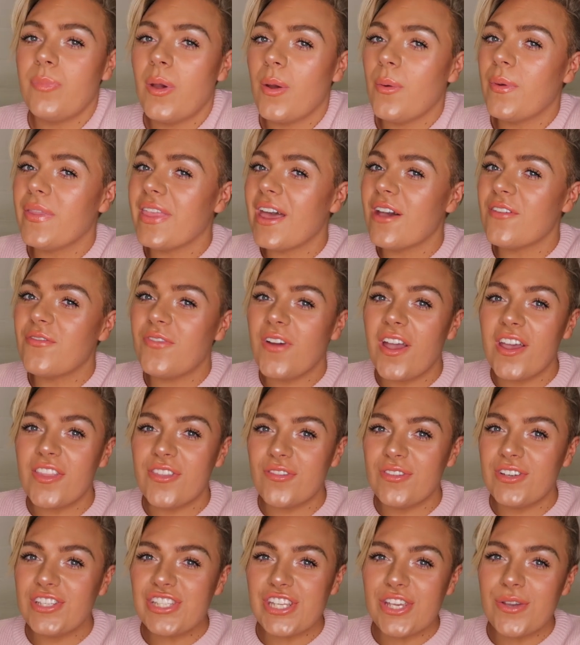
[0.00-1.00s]
But without
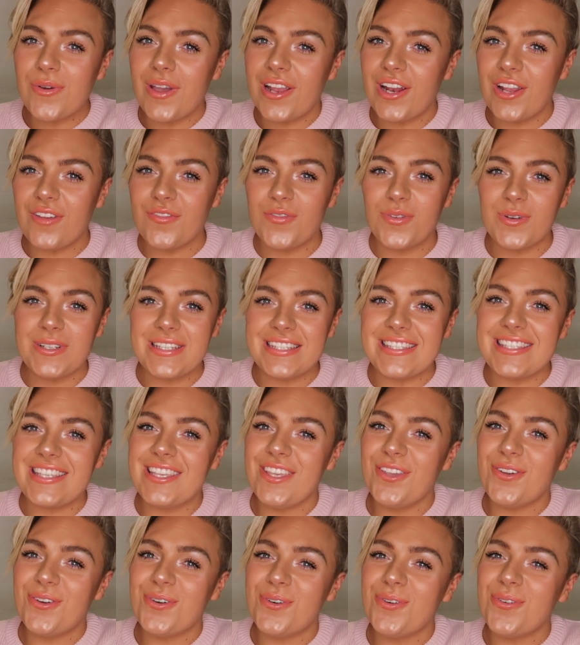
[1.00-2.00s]
further ado, I look forward to
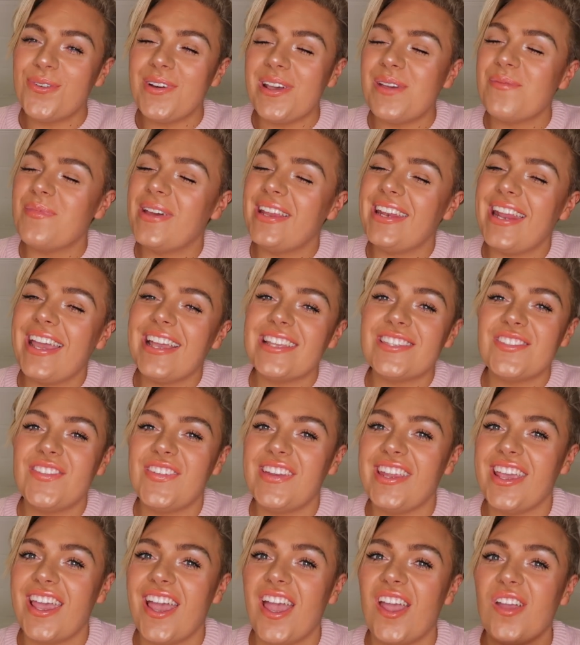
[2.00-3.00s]
seeing you all in my next
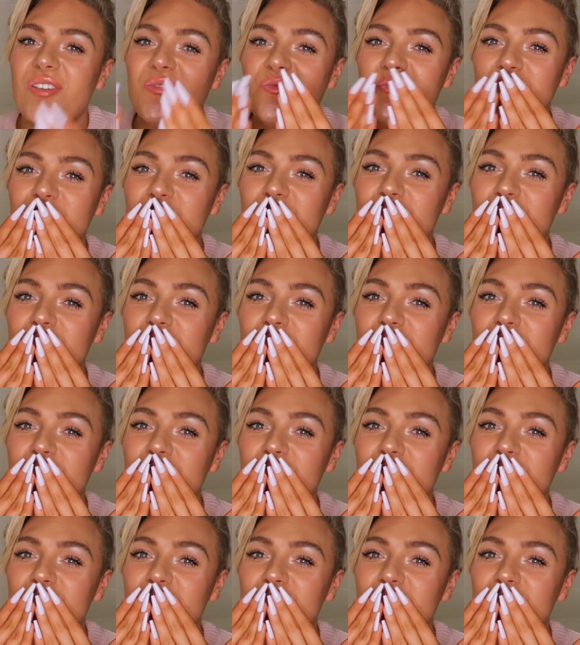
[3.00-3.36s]
video.